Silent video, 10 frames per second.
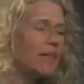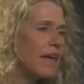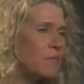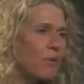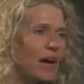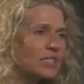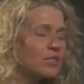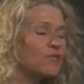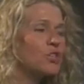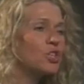that price
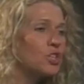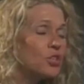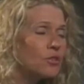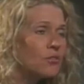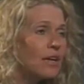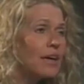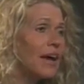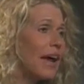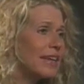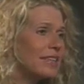for you.
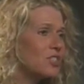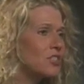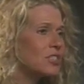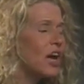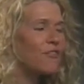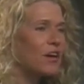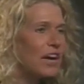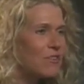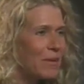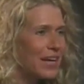And it's just not for
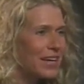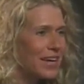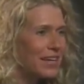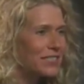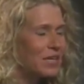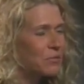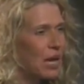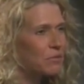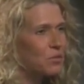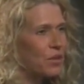everybody else.
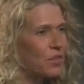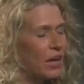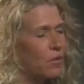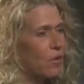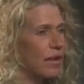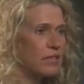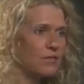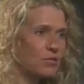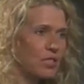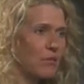Sometimes we think, well, that's
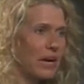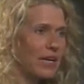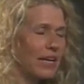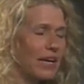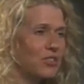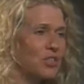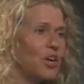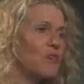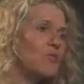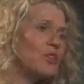for somebody else.
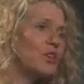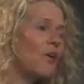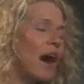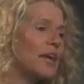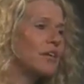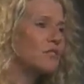Well, you know, I know